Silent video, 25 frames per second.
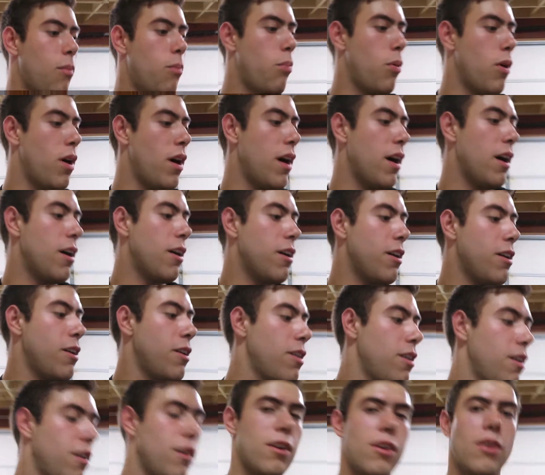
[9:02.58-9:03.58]
But
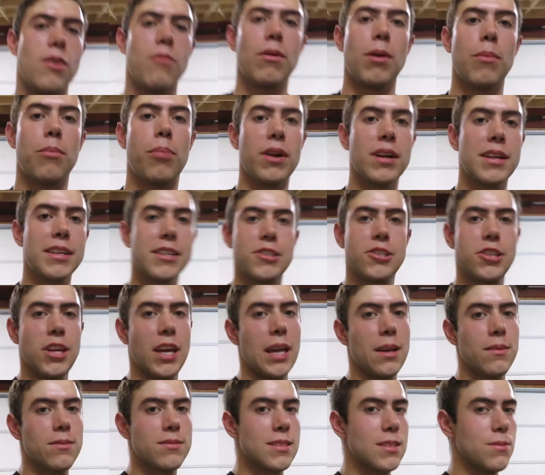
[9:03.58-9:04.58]
my buddy
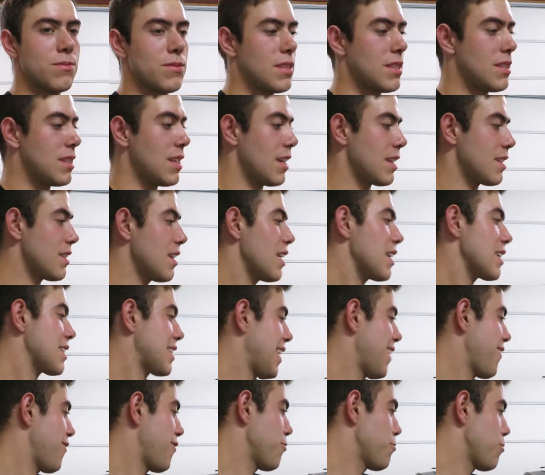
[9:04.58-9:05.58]
James seems to think that it
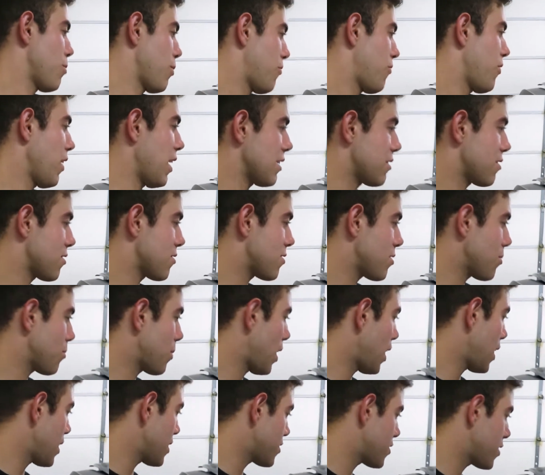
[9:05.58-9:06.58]
came from professor, some
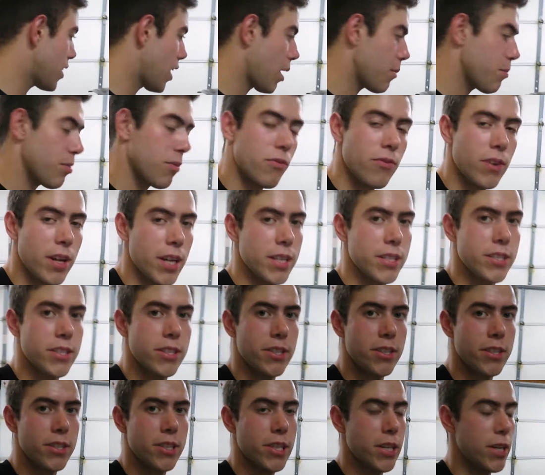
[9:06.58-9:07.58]
hot shot
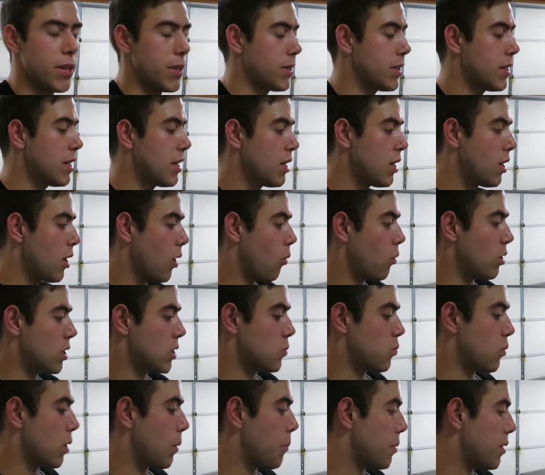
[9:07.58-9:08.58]
professor, you know,
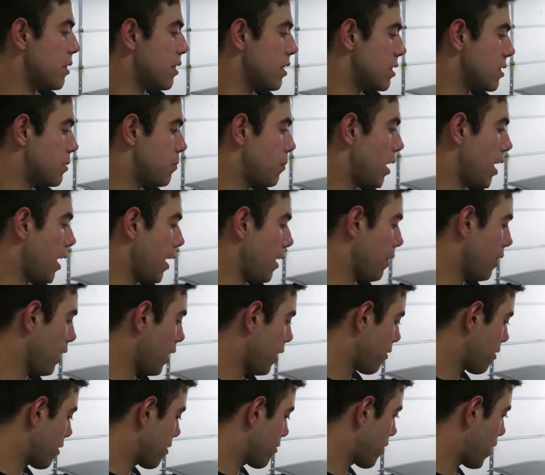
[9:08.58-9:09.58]
was whipping this bad
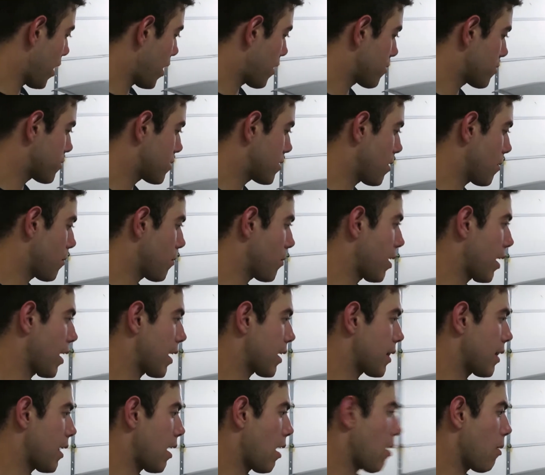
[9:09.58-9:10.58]
Larry around or something
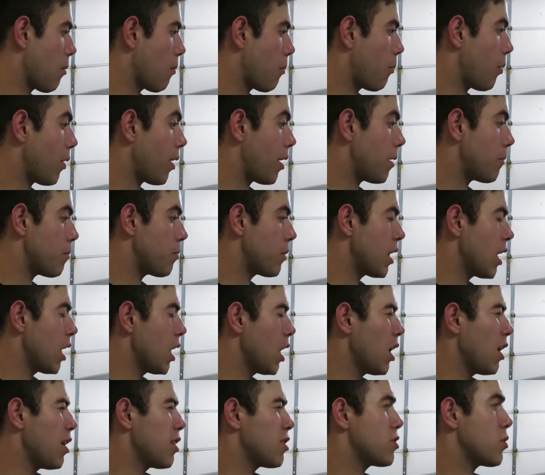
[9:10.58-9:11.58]
like that. But
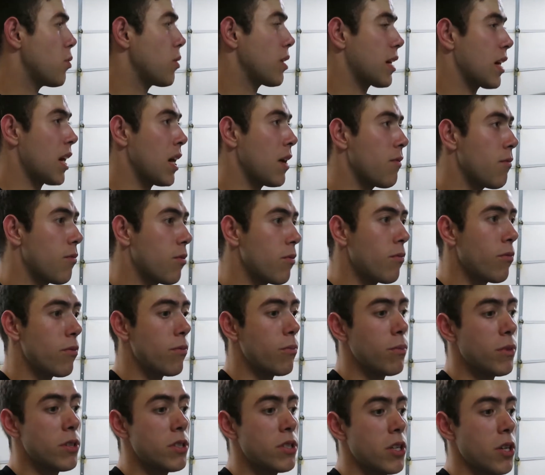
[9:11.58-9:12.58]
so it came from,
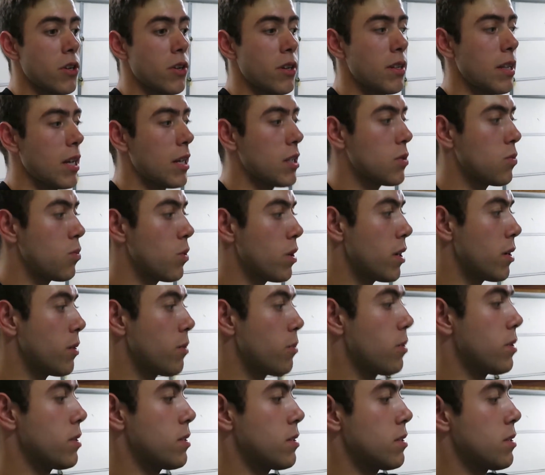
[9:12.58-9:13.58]
from Missouri. That's where
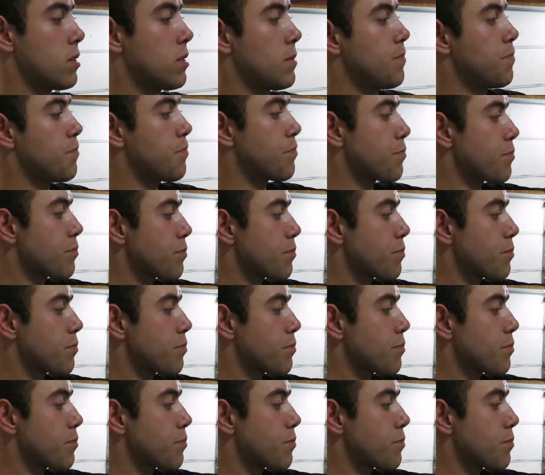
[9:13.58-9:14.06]
it was